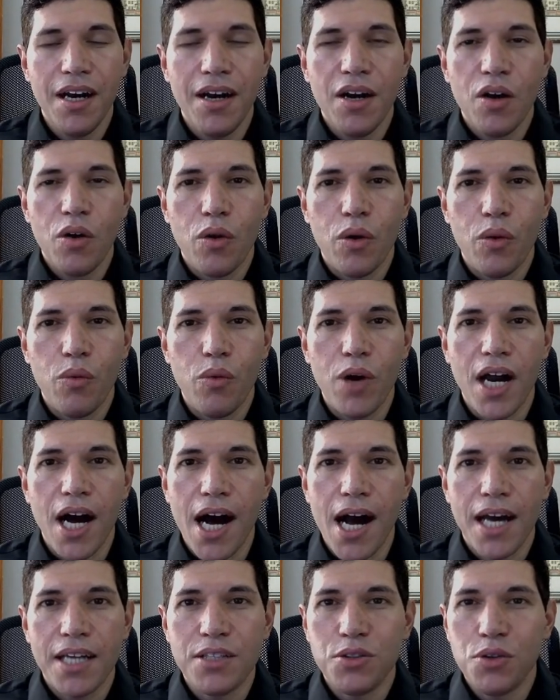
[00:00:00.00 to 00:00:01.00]
Well, what
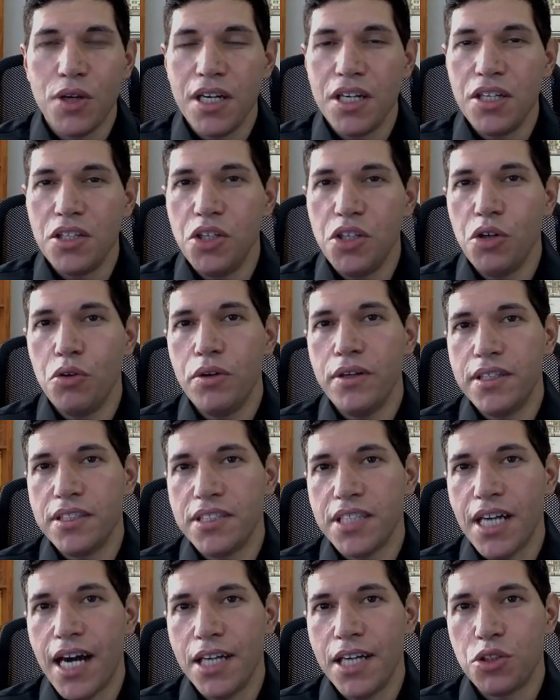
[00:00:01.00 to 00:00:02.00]
I try to do is
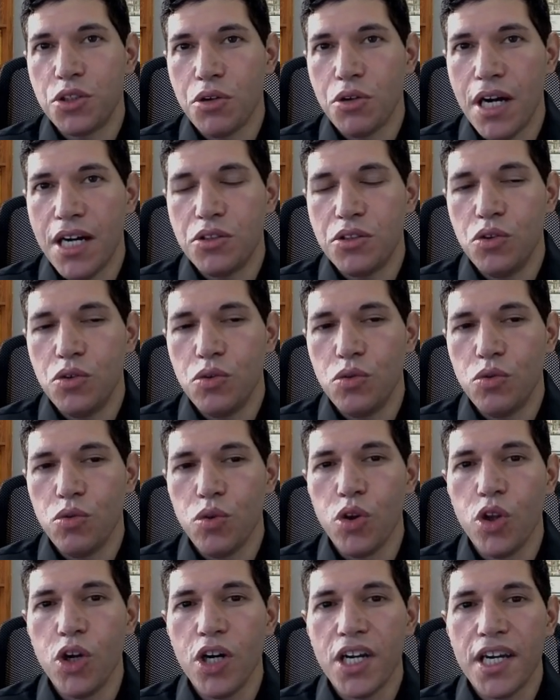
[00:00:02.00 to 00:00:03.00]
I try to
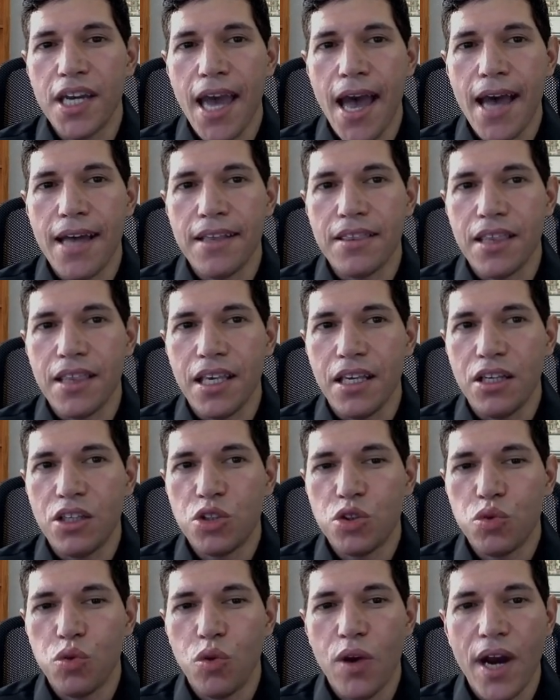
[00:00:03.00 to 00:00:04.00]
look at the
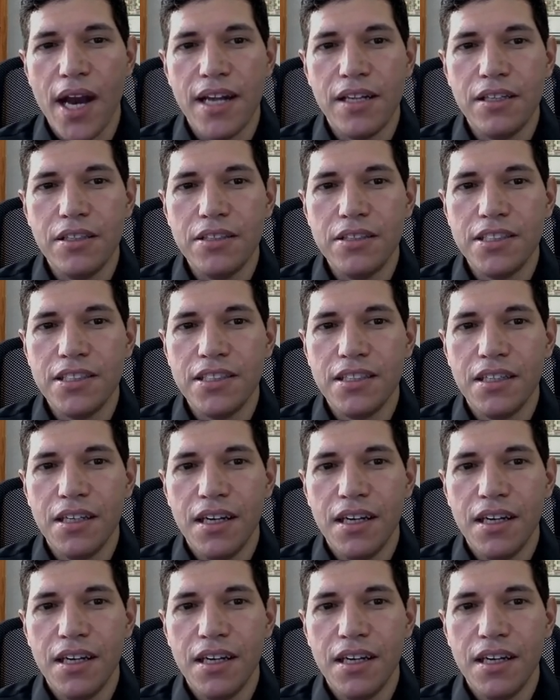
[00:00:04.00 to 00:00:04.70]
trends,